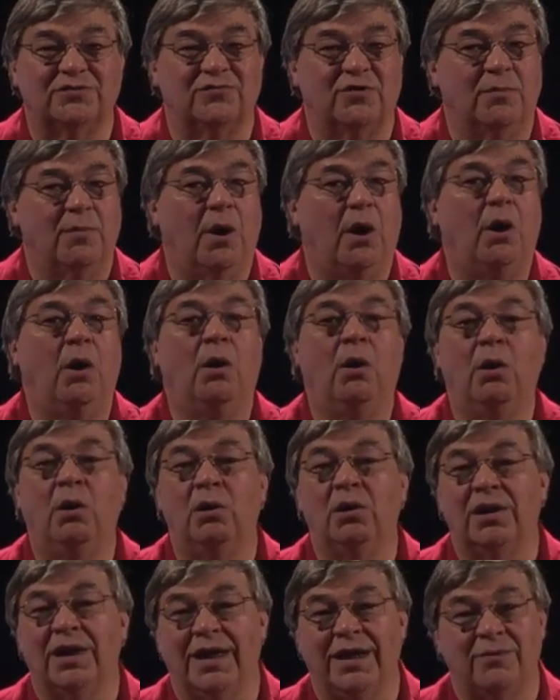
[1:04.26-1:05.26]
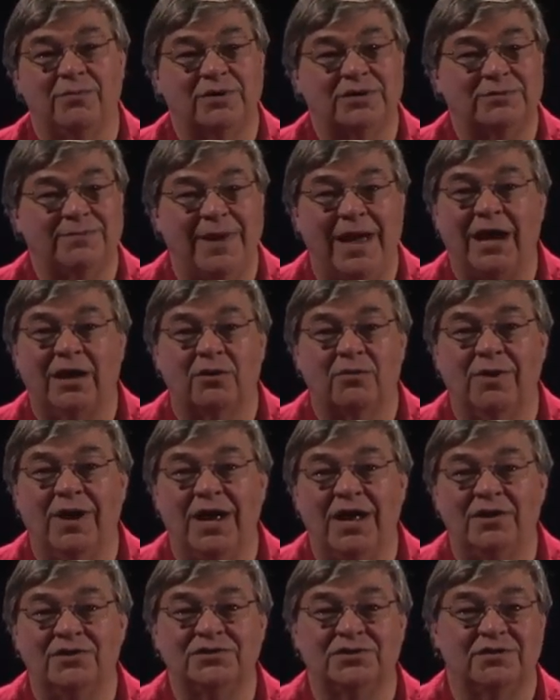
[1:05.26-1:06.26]
from all language
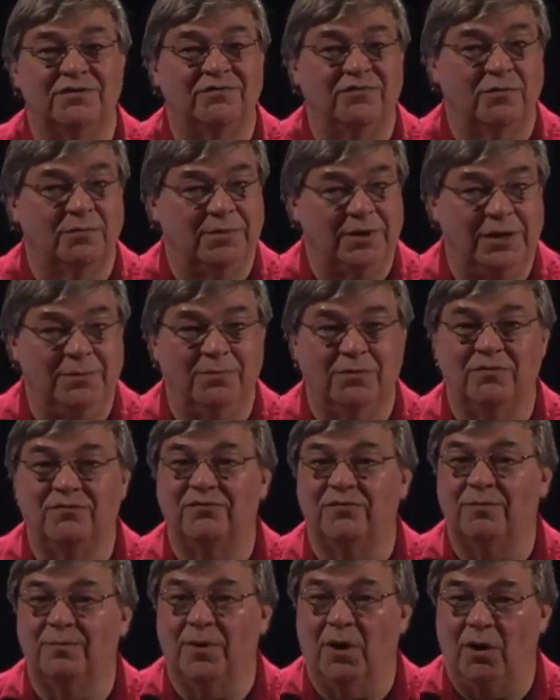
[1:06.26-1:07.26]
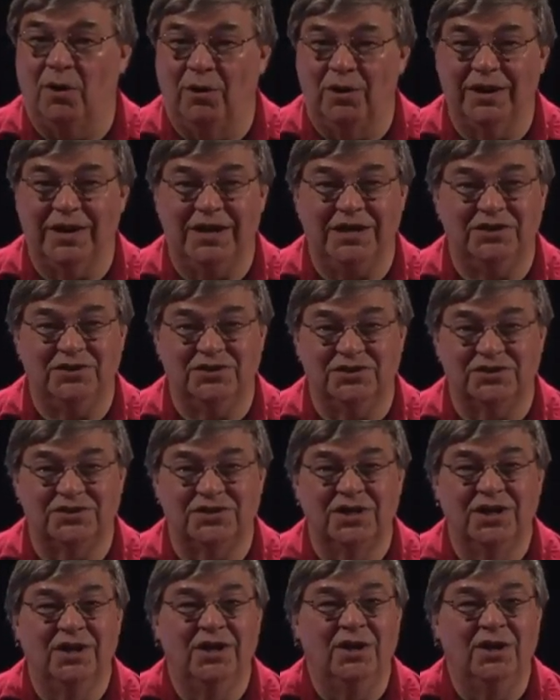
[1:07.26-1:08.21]
backgrounds and for people from all ages.